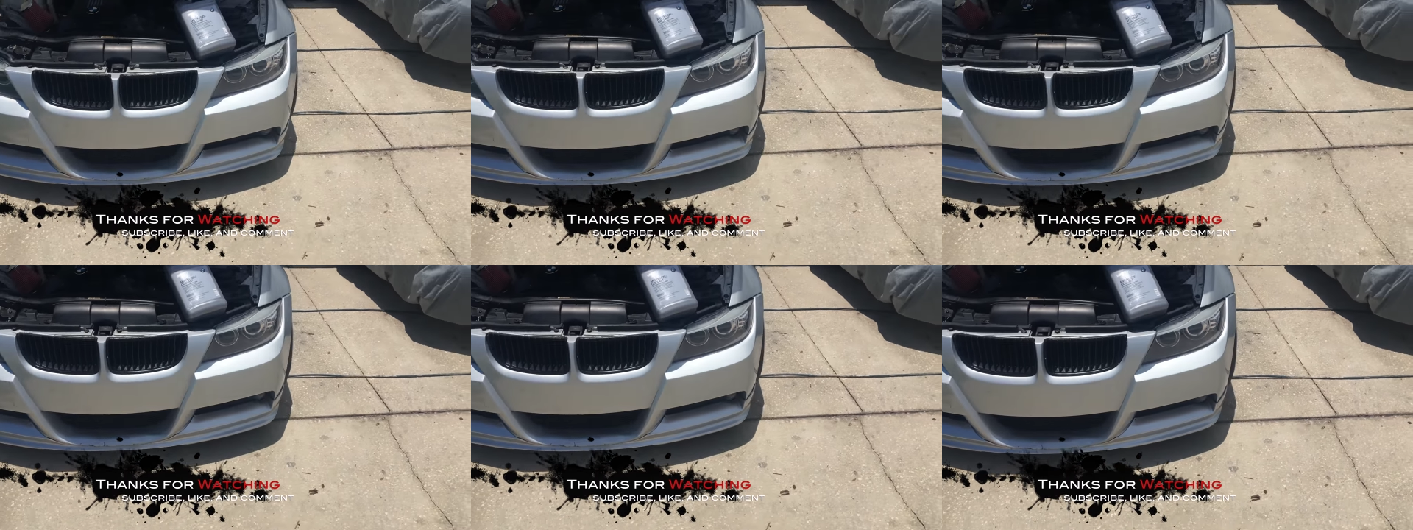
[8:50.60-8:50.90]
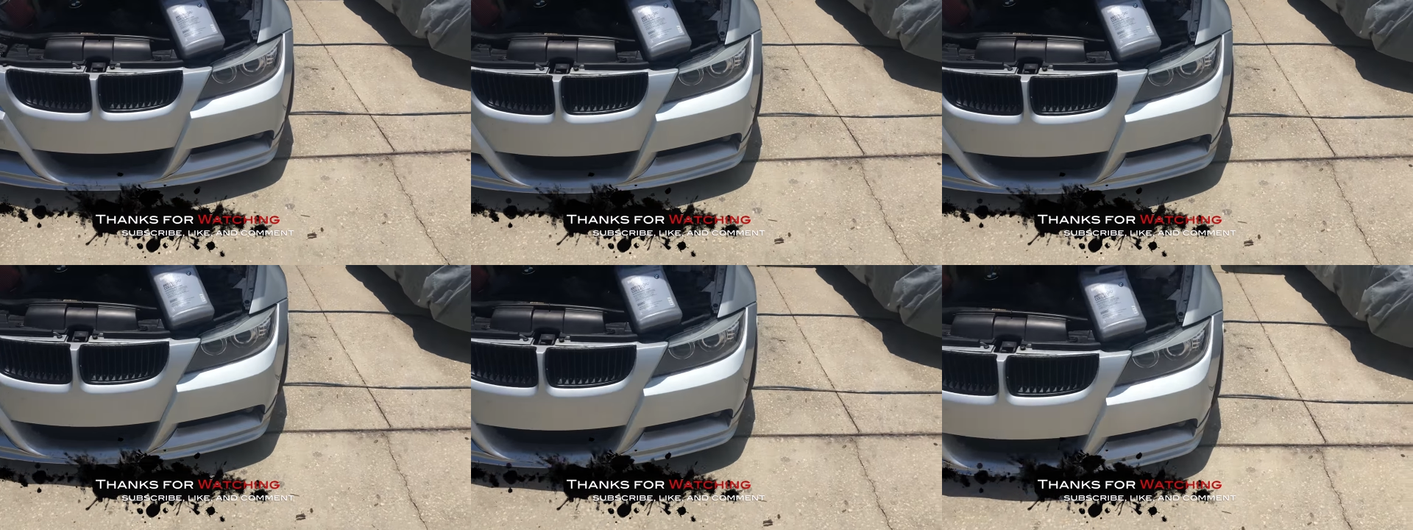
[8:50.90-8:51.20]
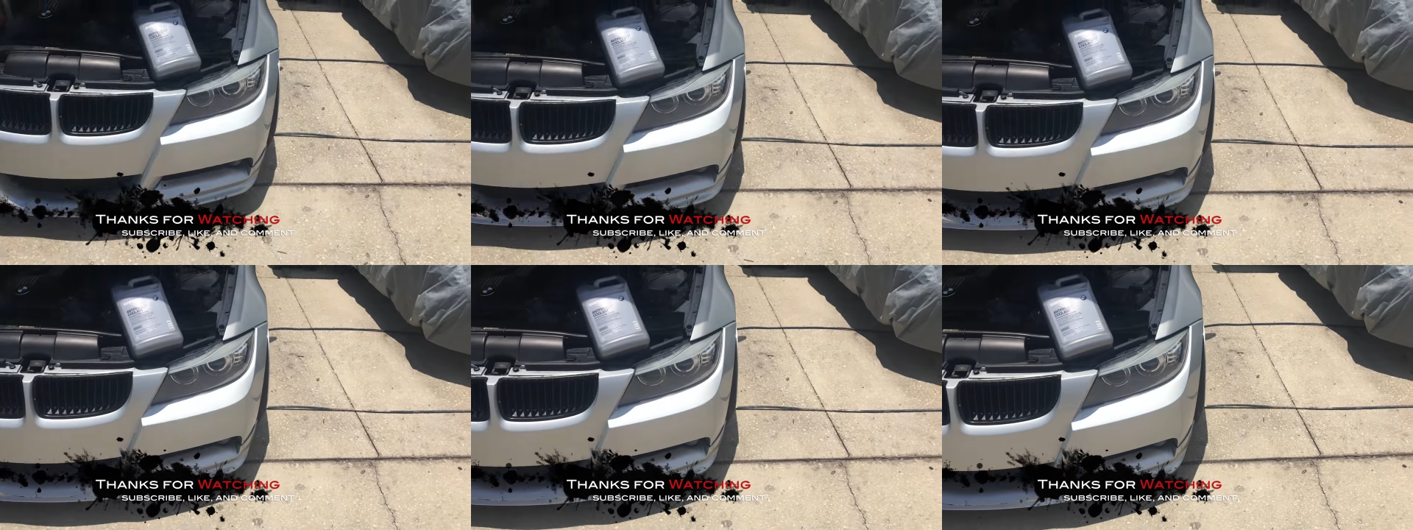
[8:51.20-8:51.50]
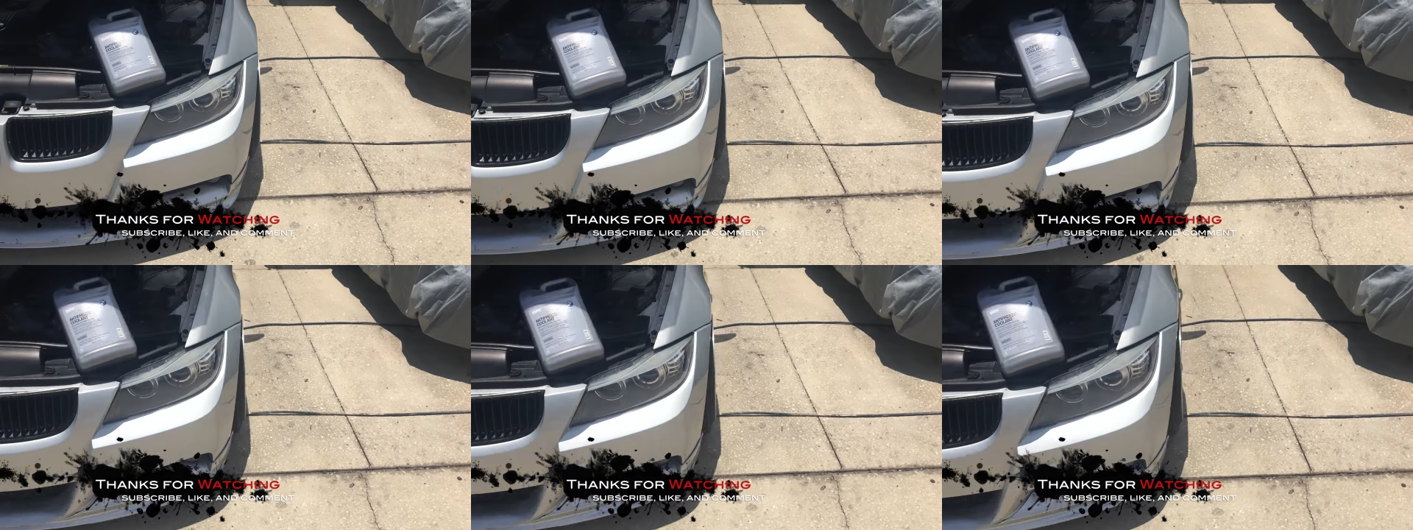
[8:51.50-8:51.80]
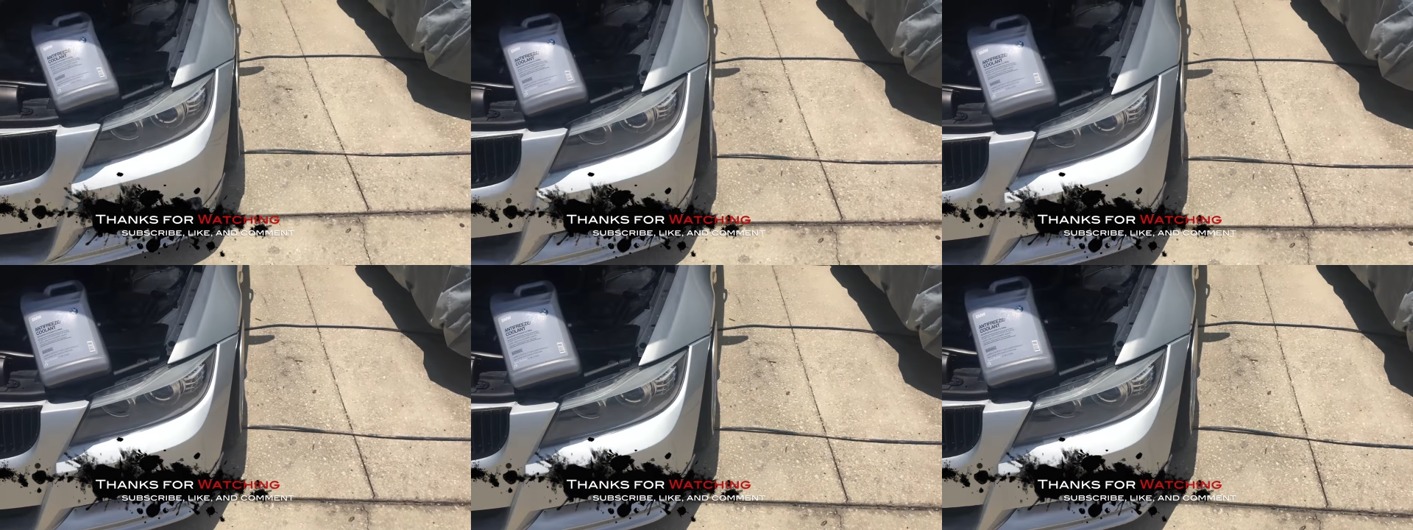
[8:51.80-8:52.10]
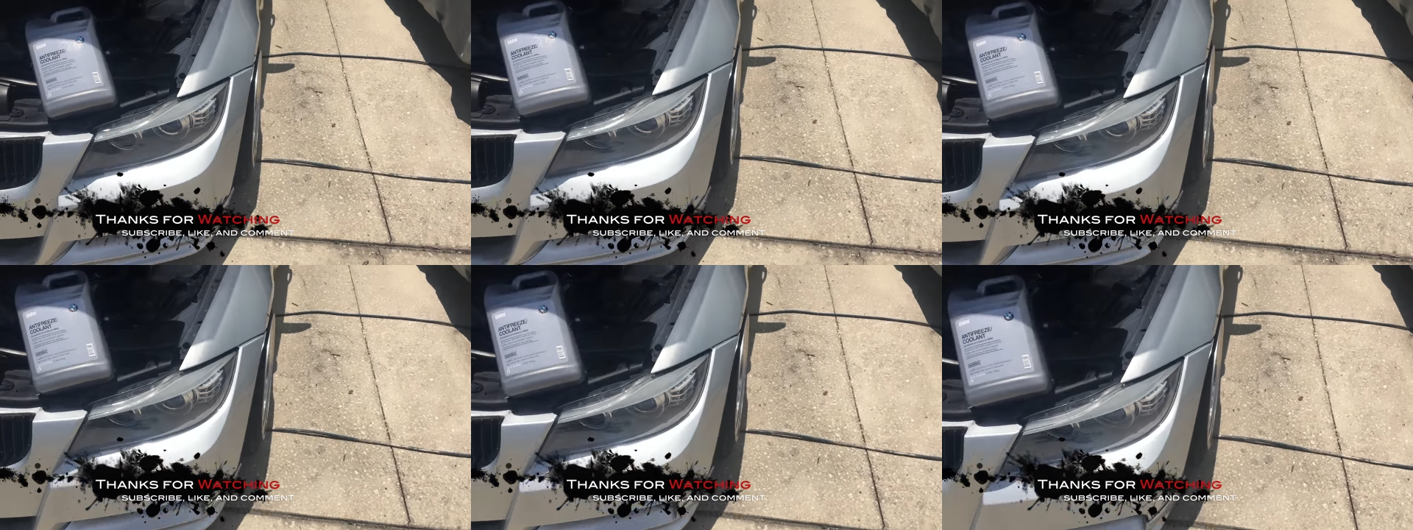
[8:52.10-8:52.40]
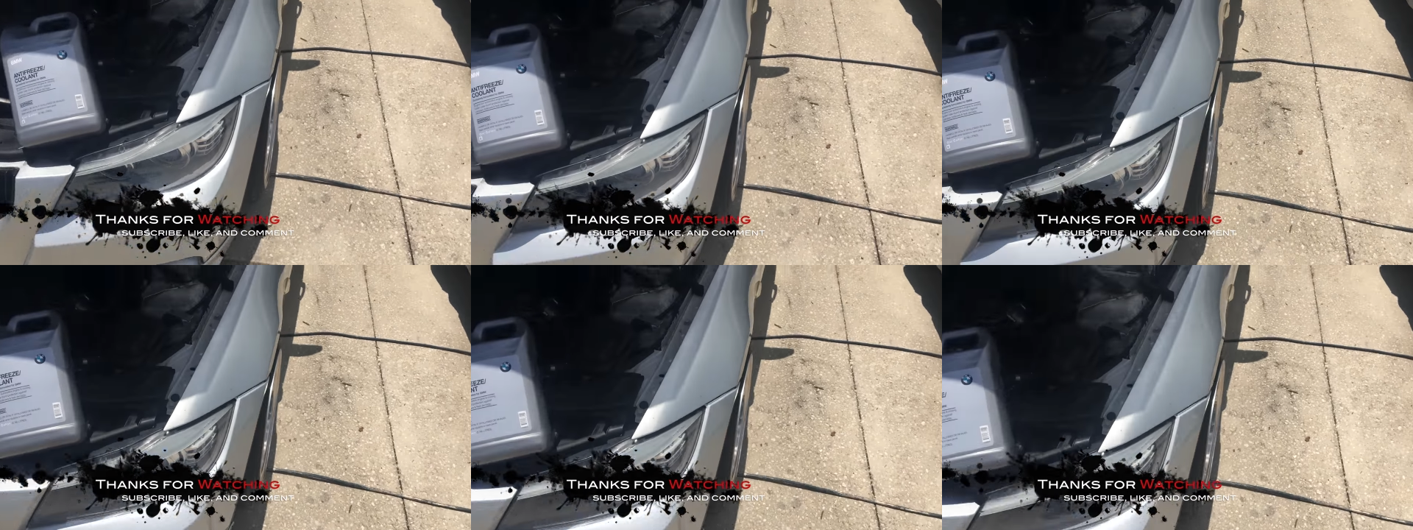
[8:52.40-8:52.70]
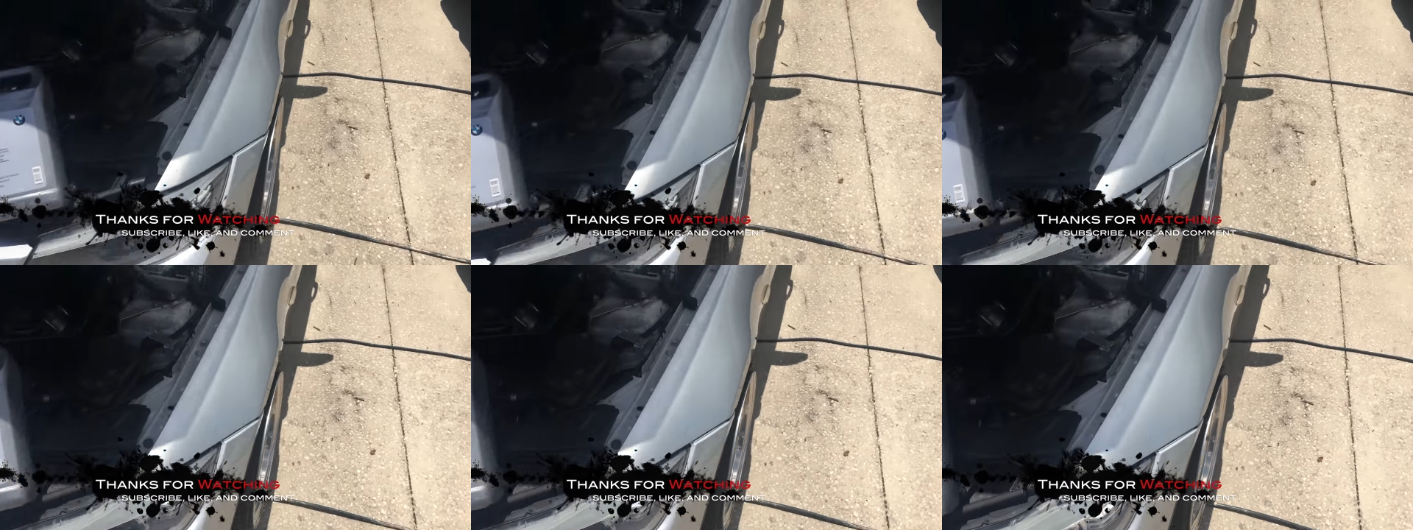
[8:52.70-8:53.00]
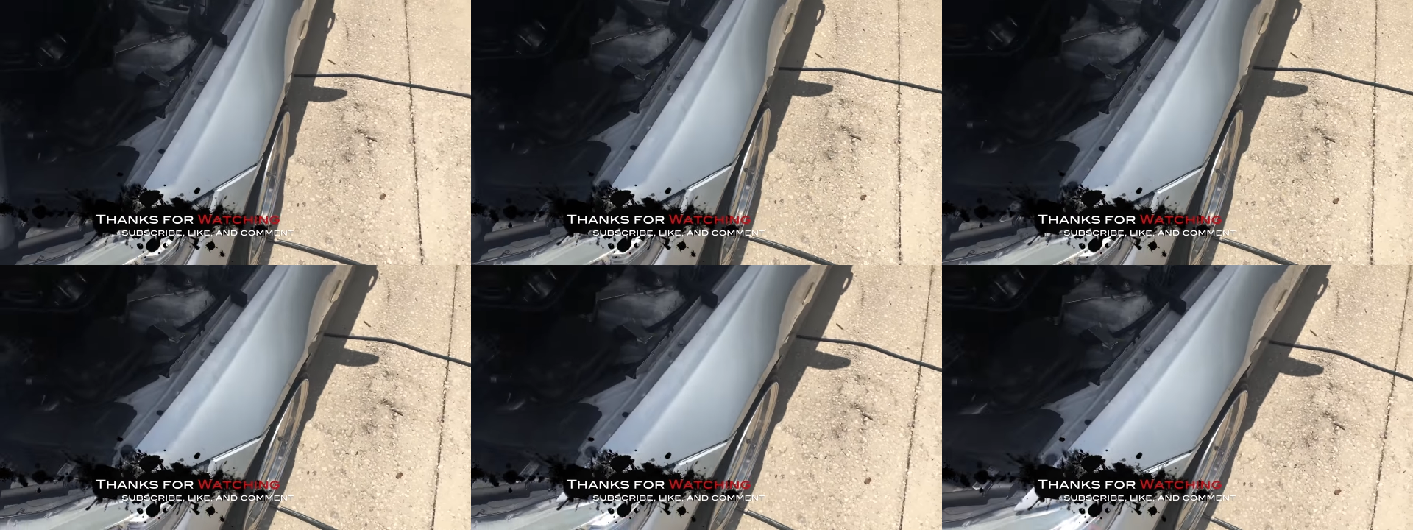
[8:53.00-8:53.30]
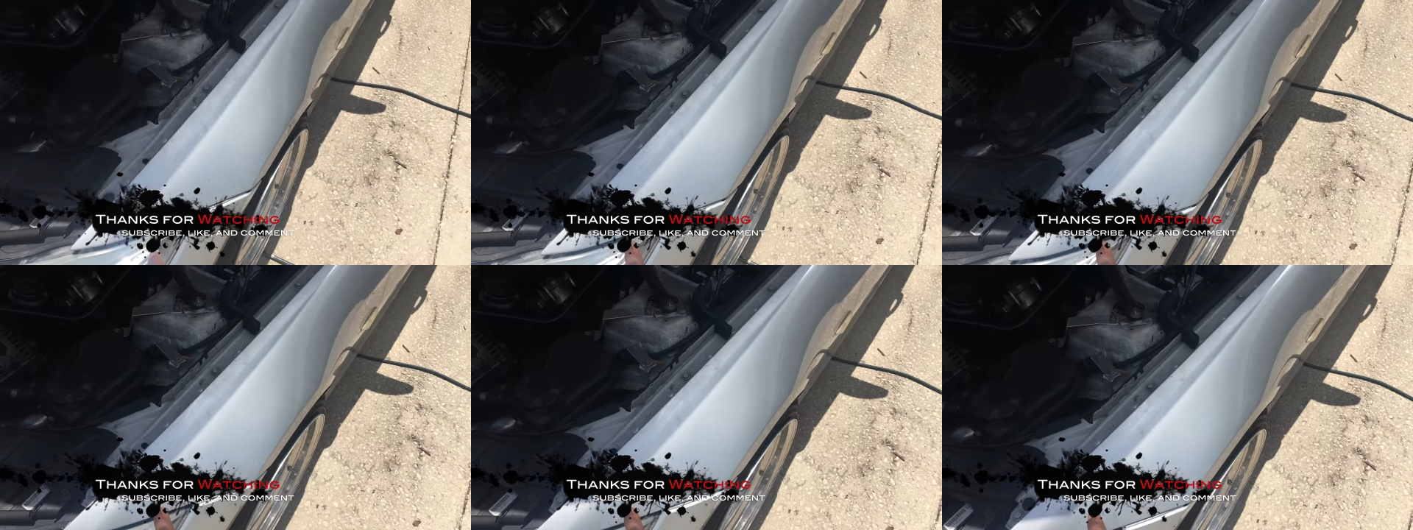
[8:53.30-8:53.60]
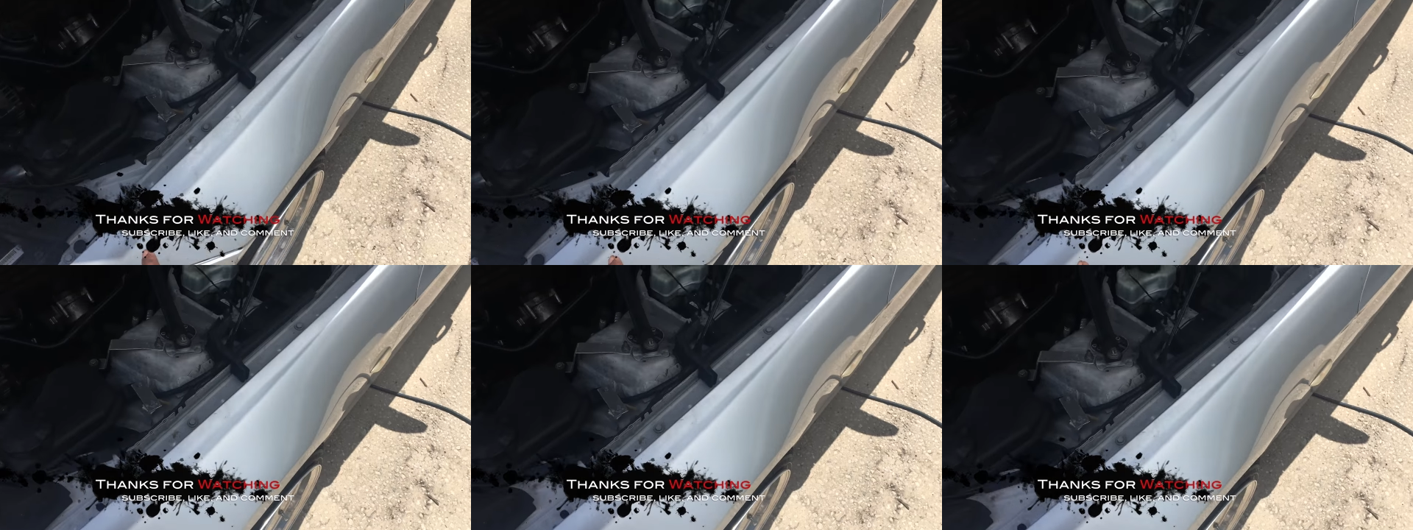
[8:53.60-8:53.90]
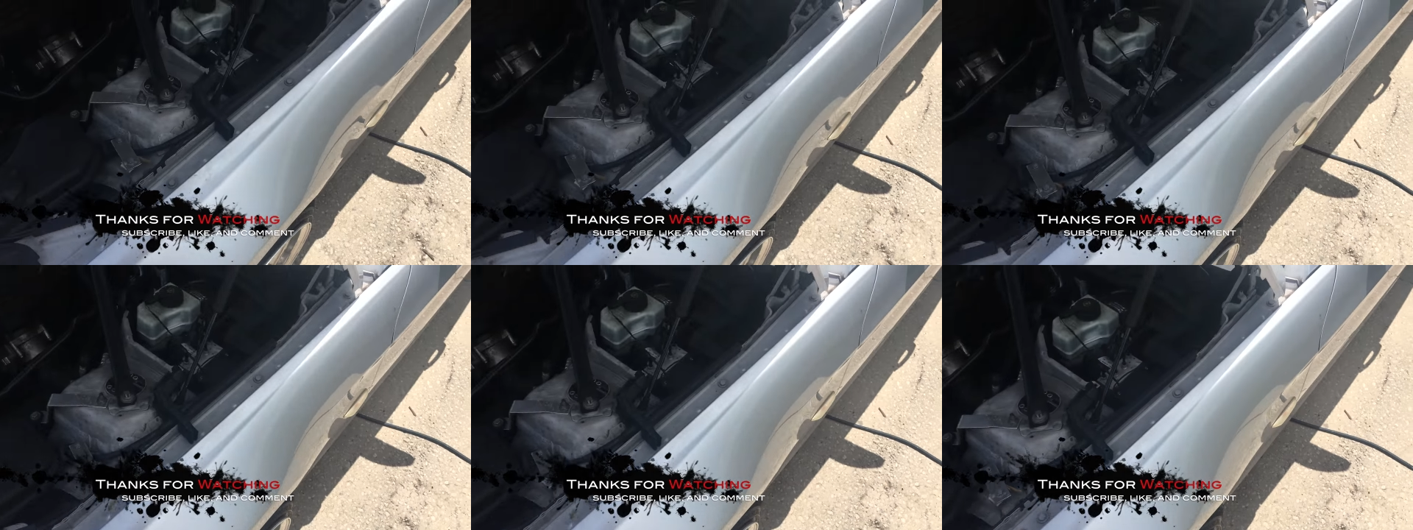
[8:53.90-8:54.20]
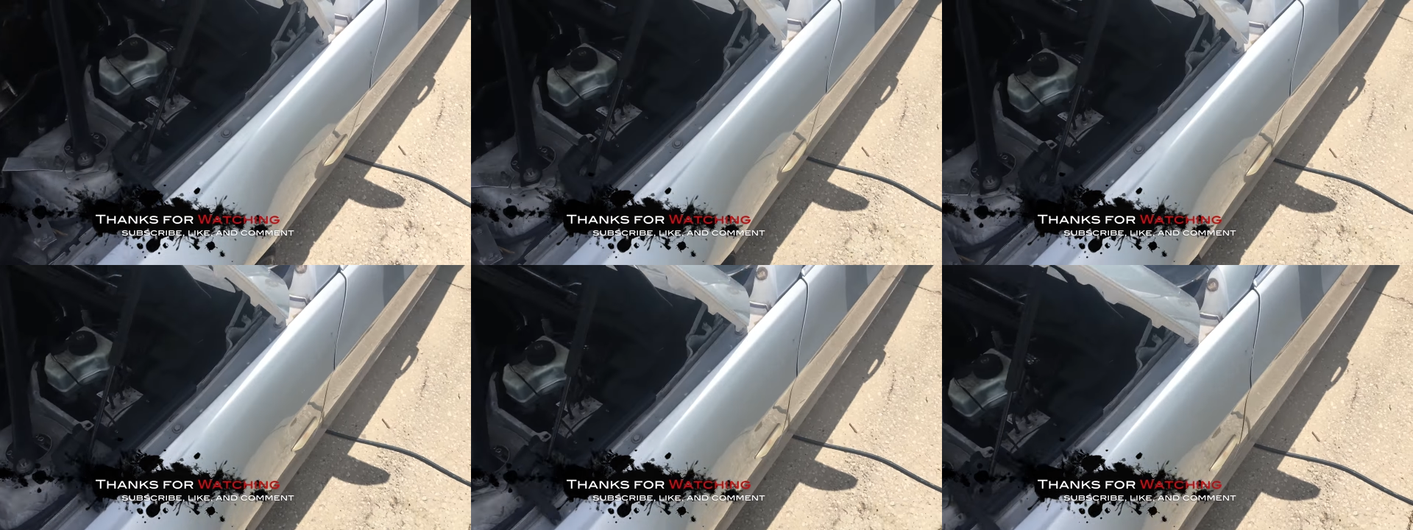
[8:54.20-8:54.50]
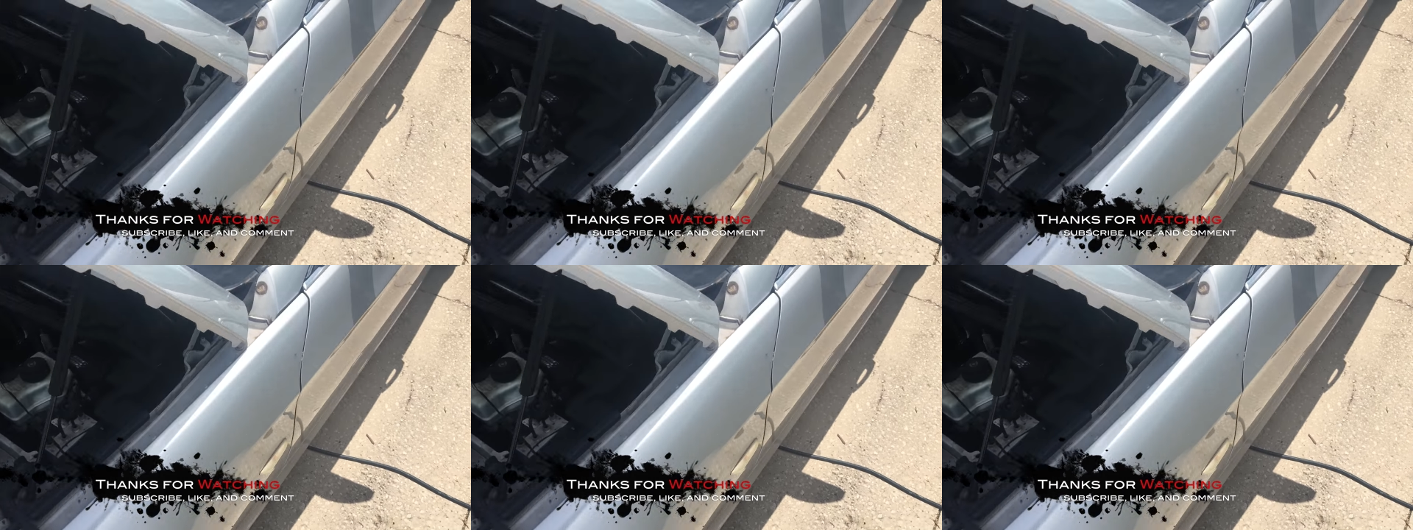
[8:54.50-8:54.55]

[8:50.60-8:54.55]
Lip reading: (no speaker visible)